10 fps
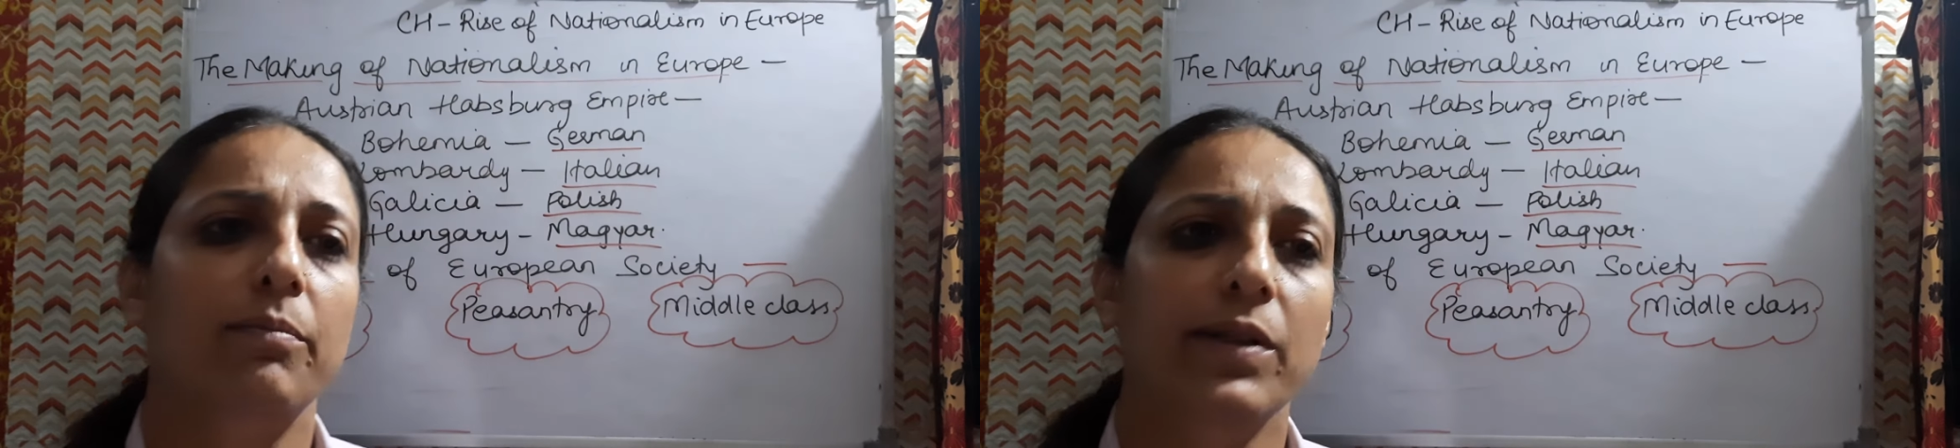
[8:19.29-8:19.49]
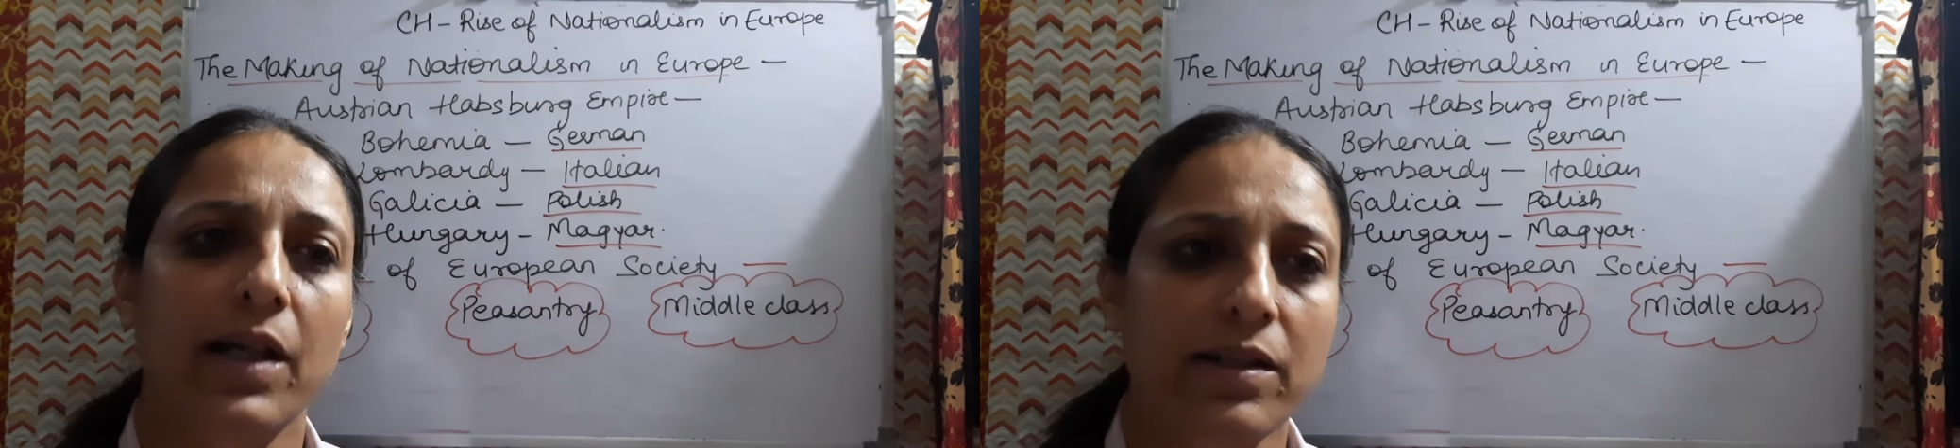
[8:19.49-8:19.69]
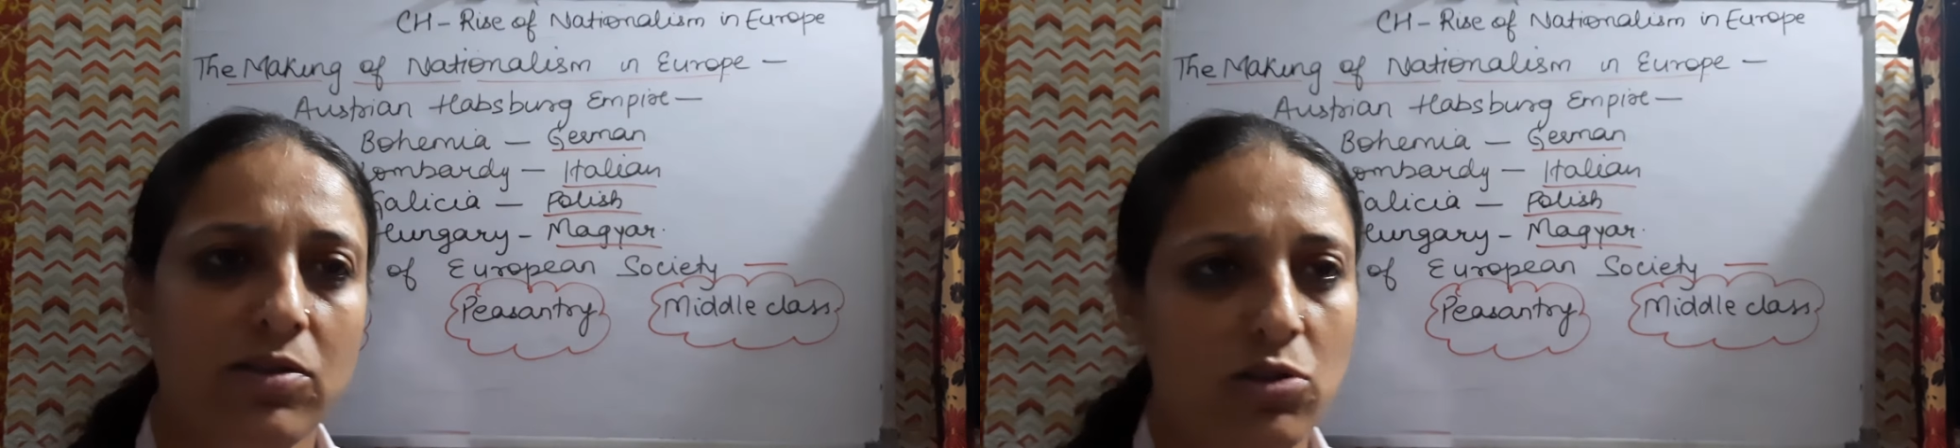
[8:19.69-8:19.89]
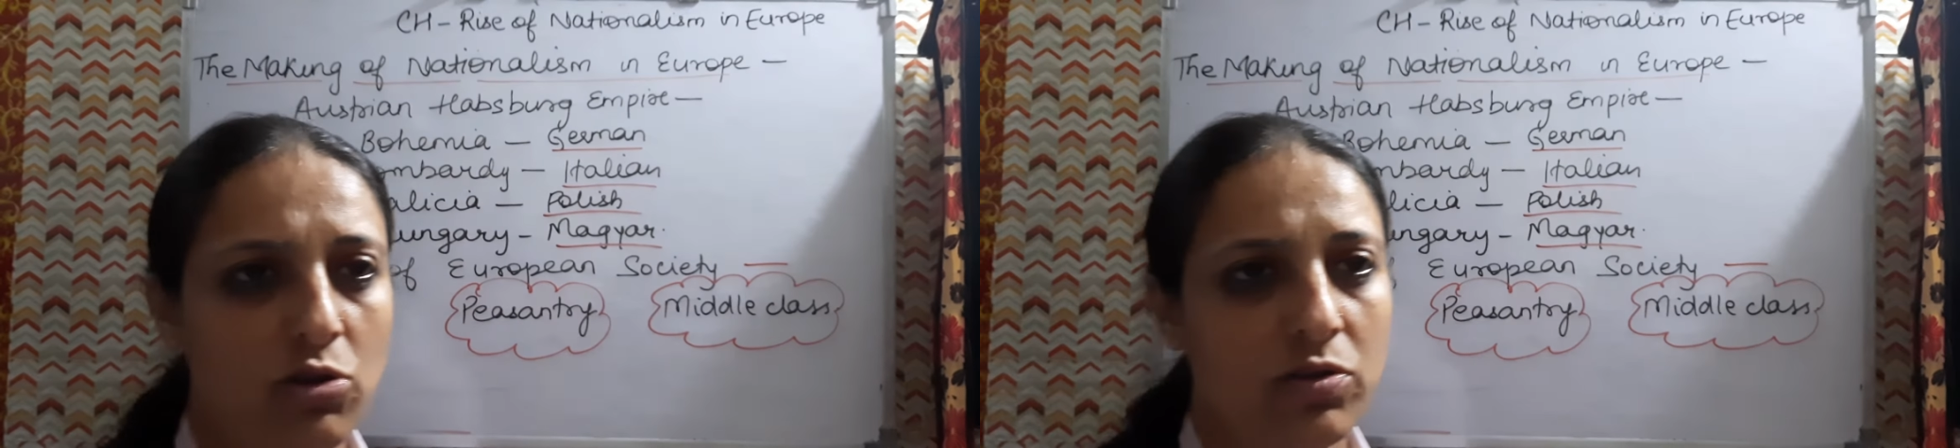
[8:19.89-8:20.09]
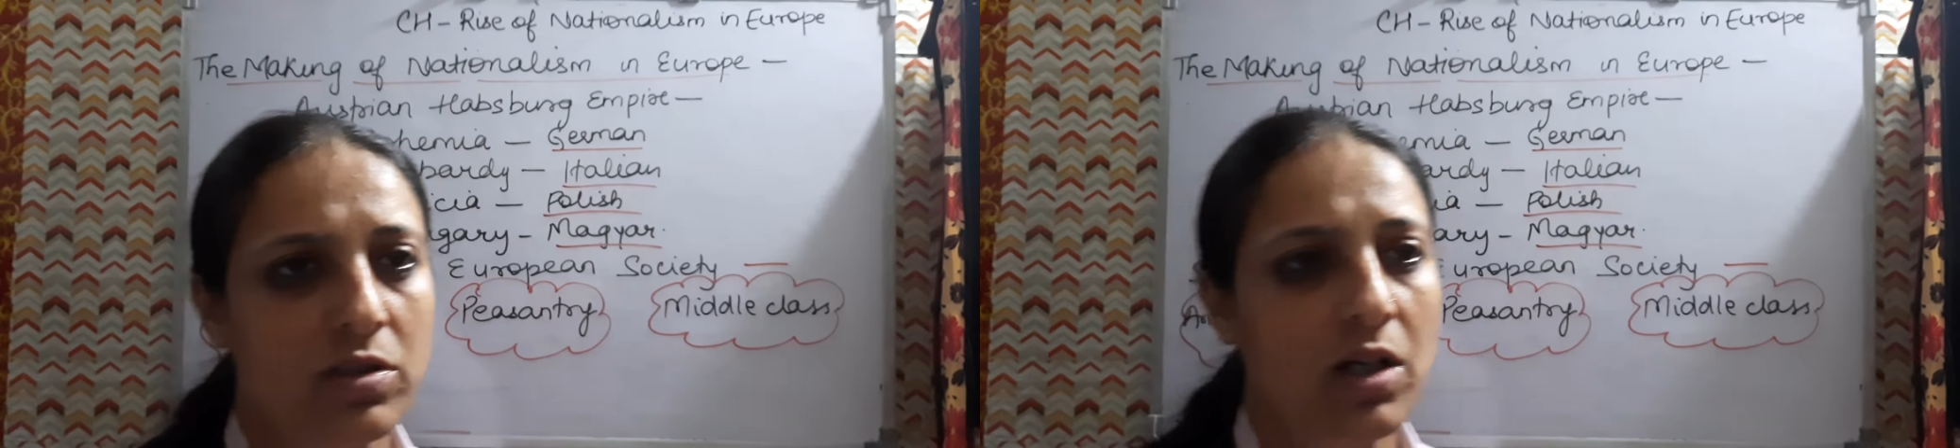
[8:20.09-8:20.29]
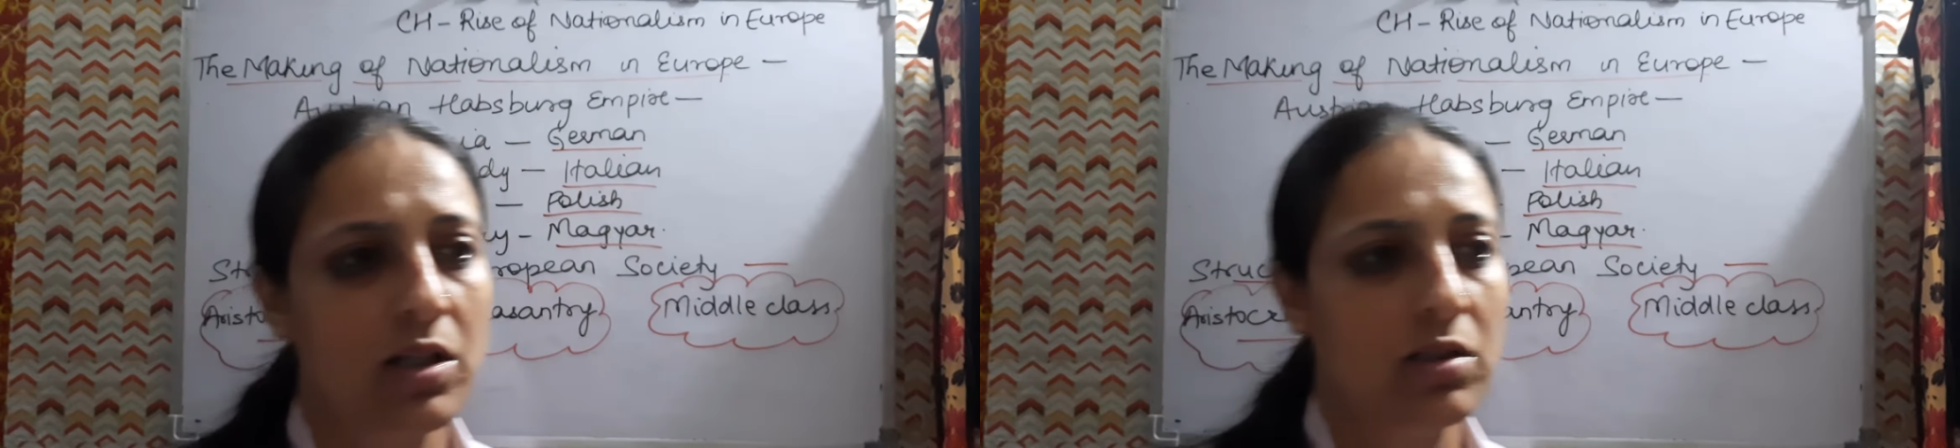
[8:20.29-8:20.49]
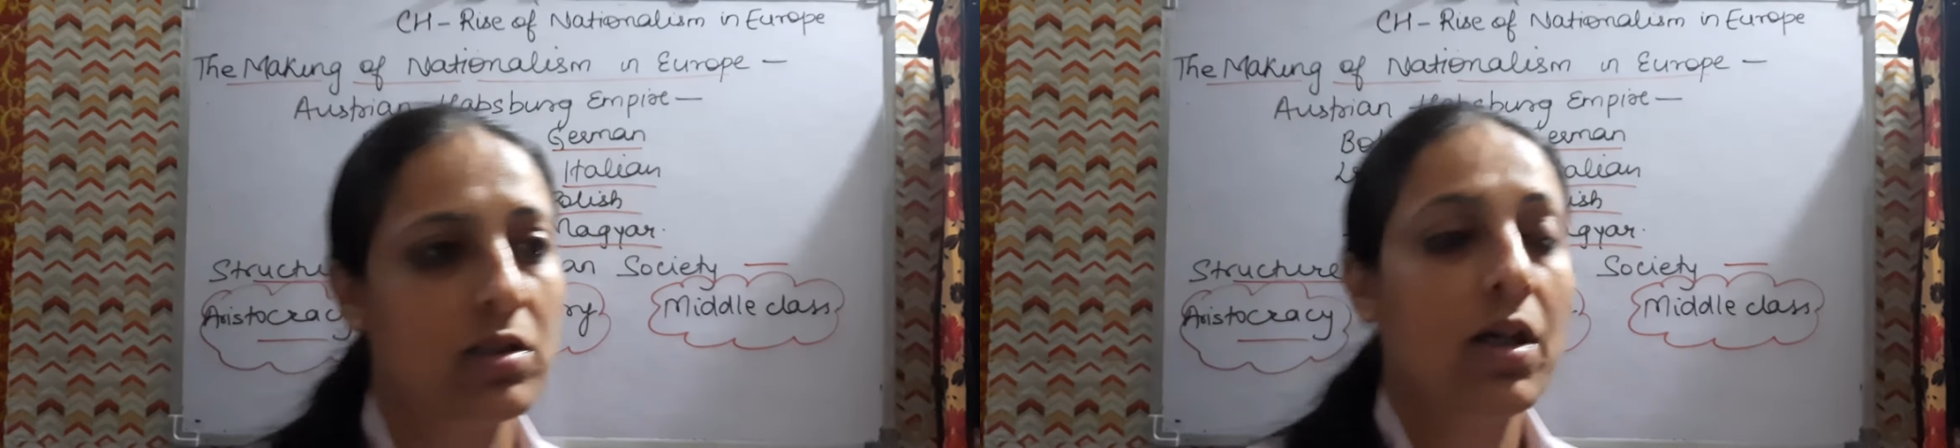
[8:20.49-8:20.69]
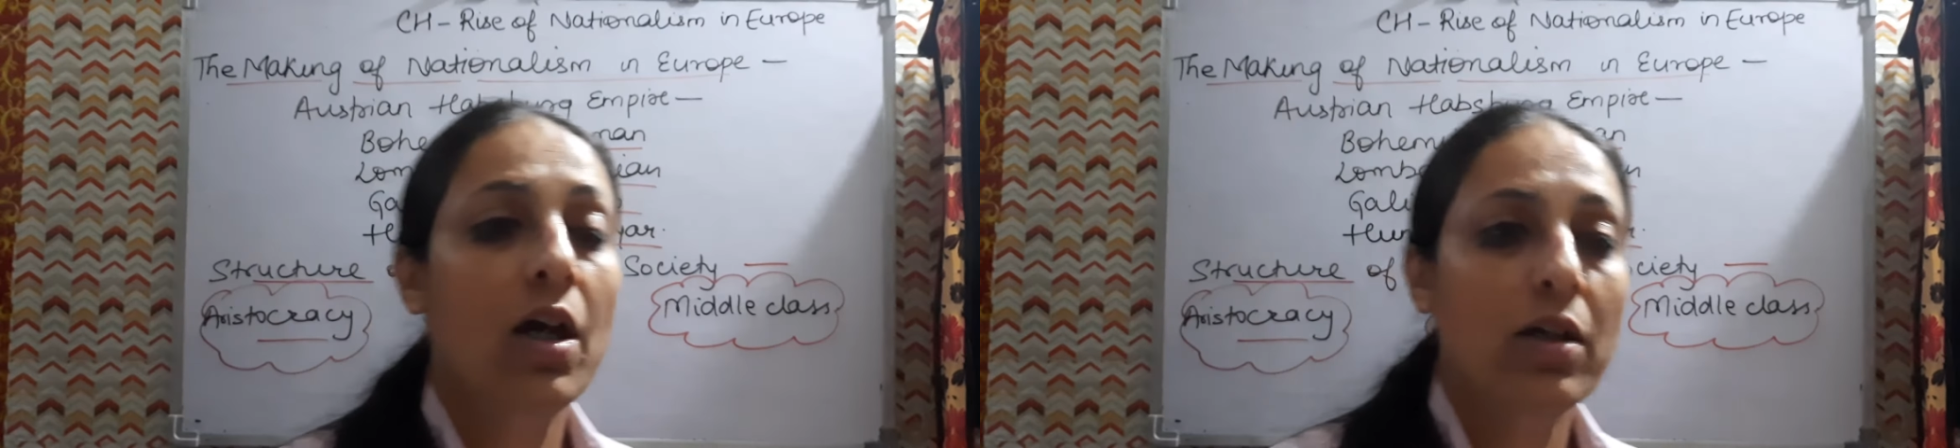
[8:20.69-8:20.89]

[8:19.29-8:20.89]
urbanization started.